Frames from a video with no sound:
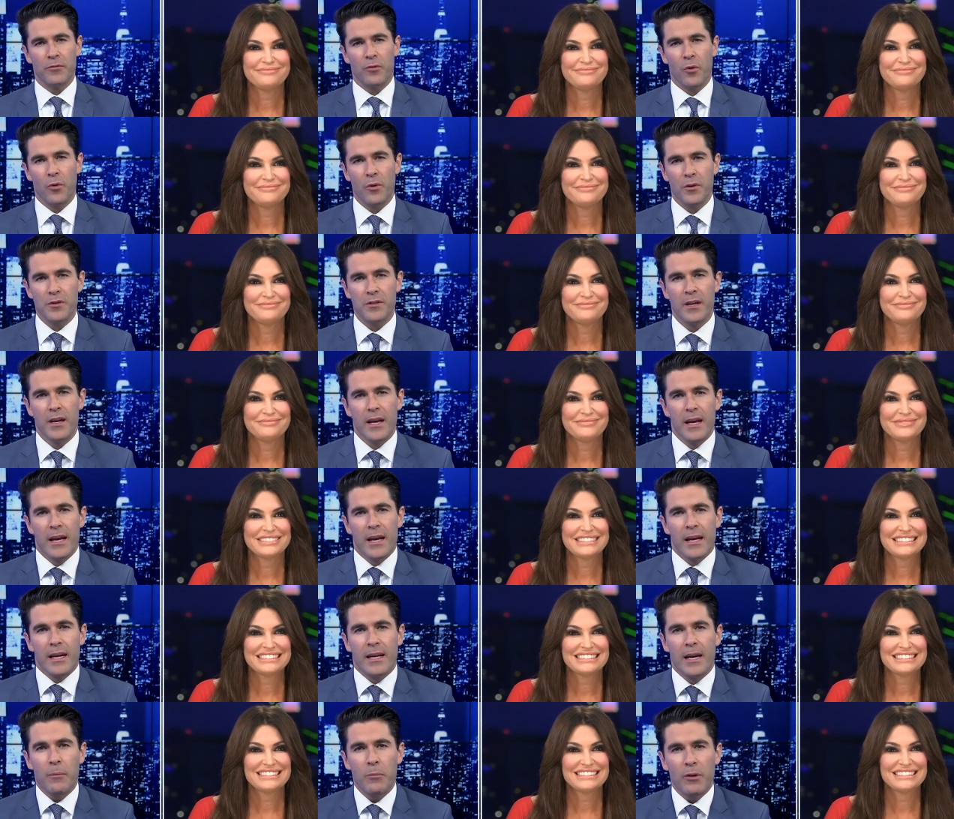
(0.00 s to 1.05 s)
Speaker 1: course.
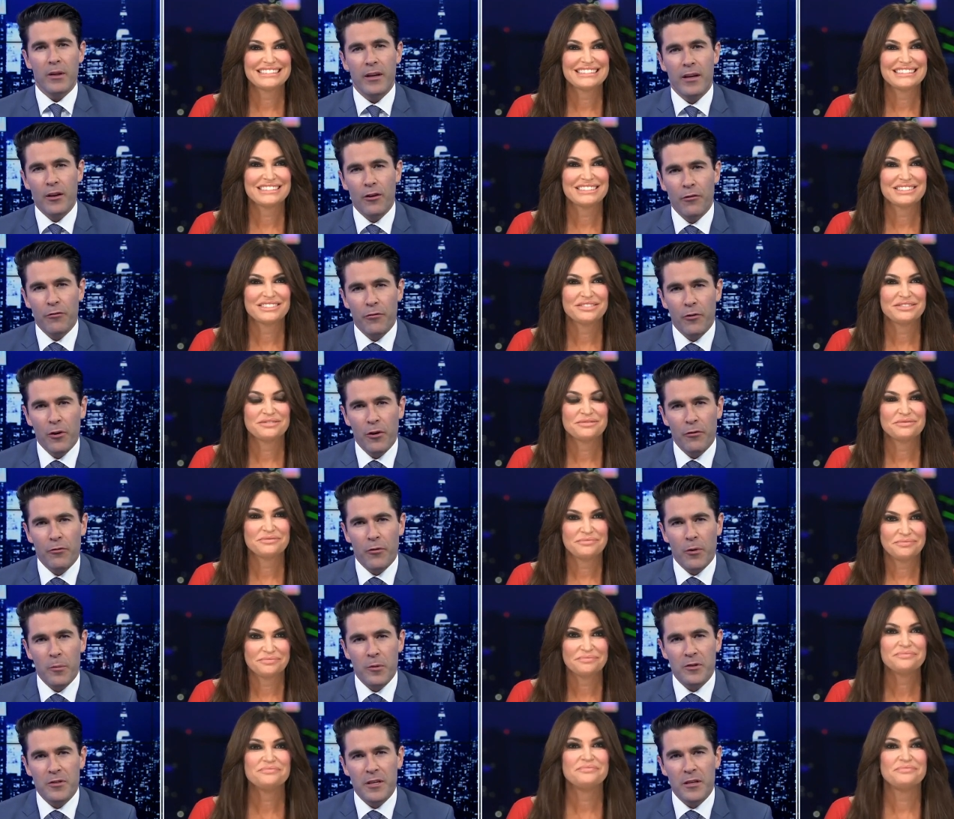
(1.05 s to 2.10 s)
Kimberly Guilfoyle,
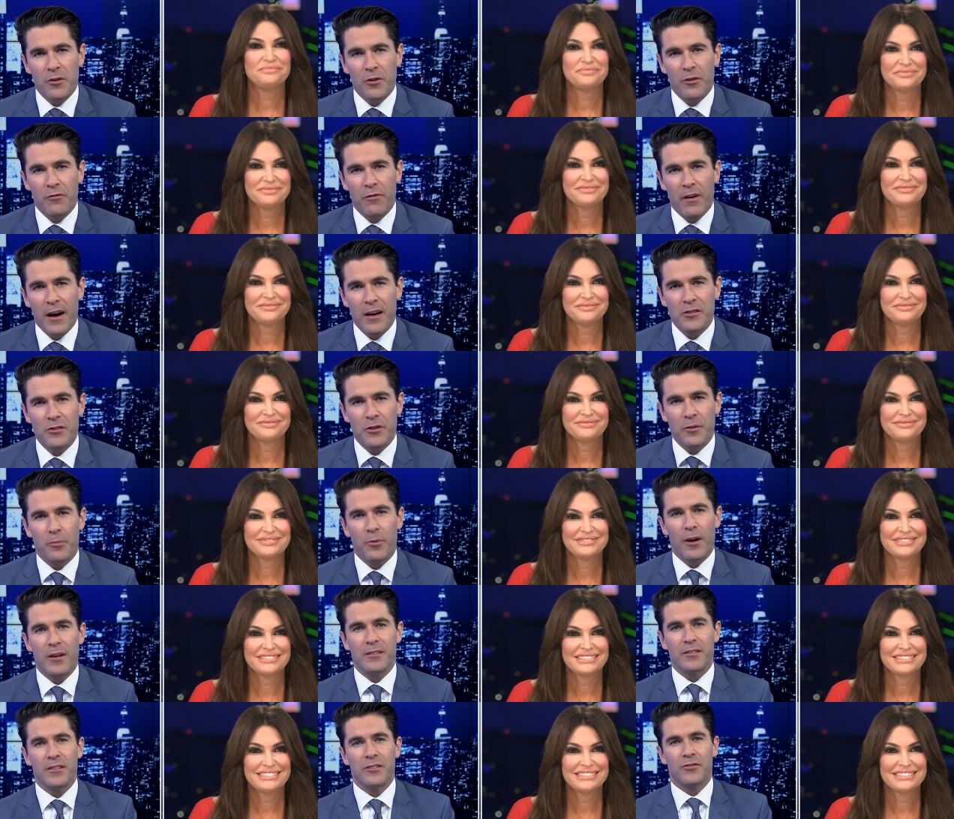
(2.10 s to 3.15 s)
former senior advisor to
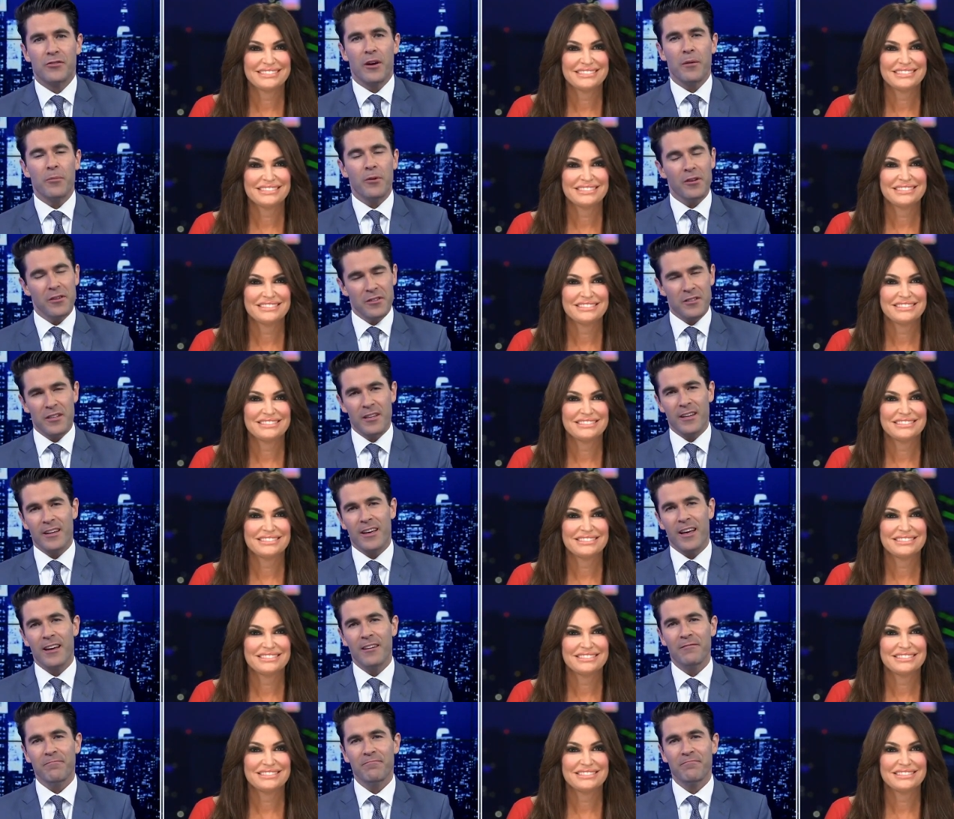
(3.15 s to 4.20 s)
President Trump. Good to see you
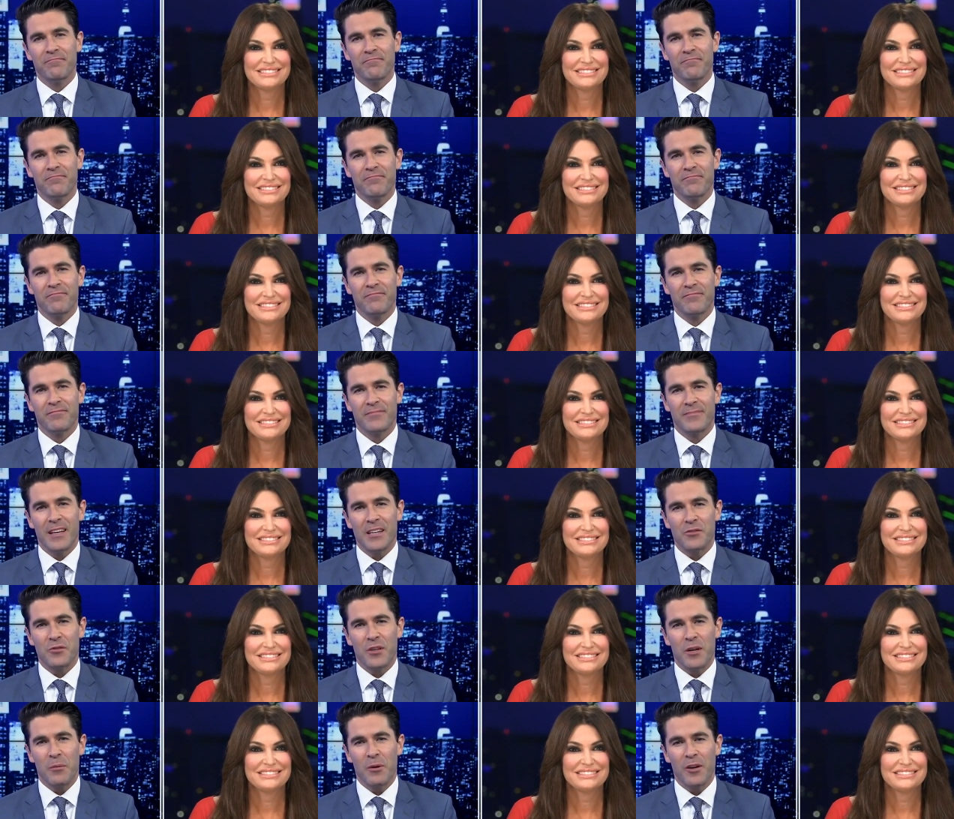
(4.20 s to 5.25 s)
again. Thanks
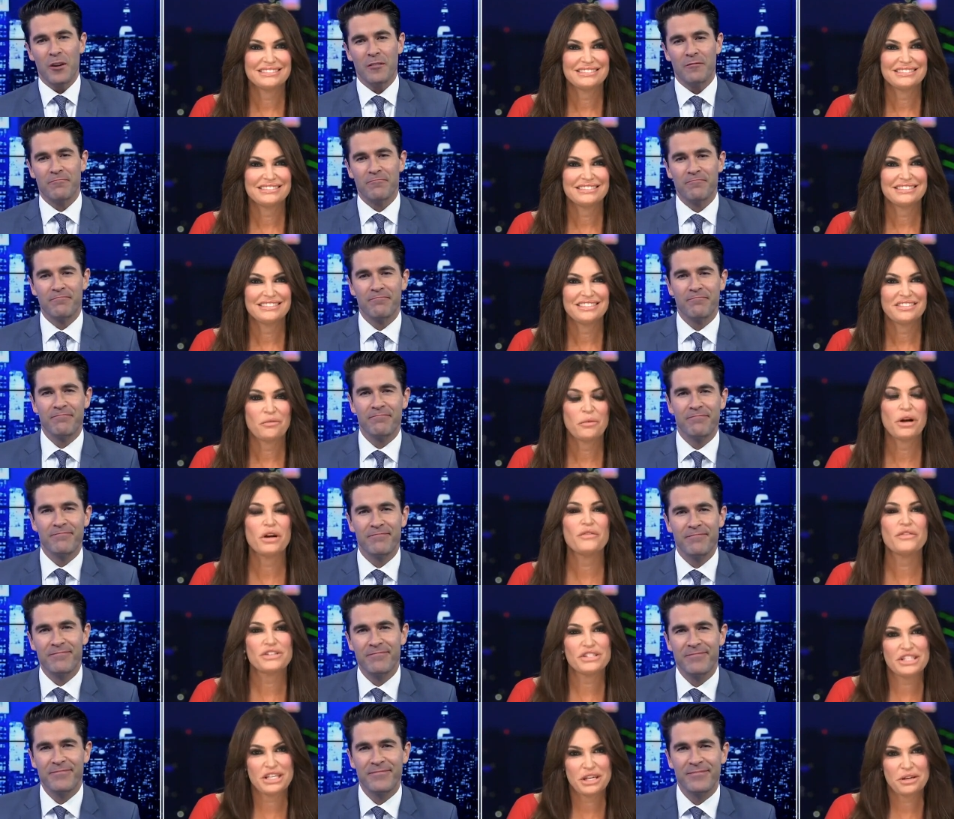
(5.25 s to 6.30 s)
for coming on.
Speaker 2: Wonderful
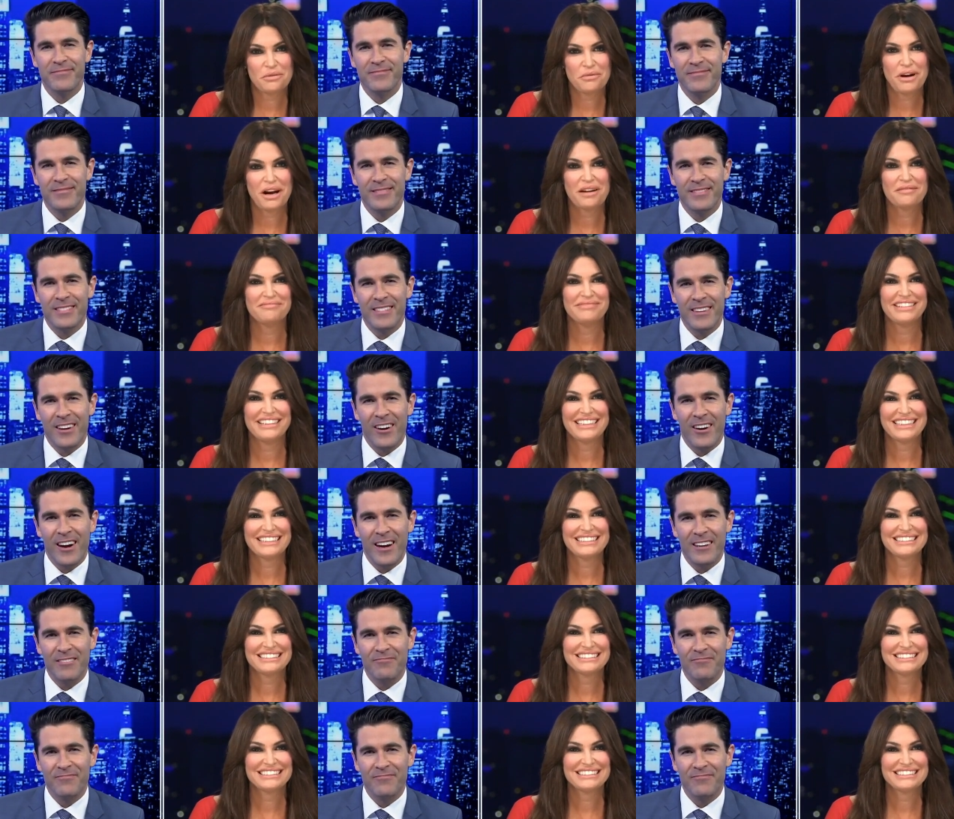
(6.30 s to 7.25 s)
to see you, Rob. All right.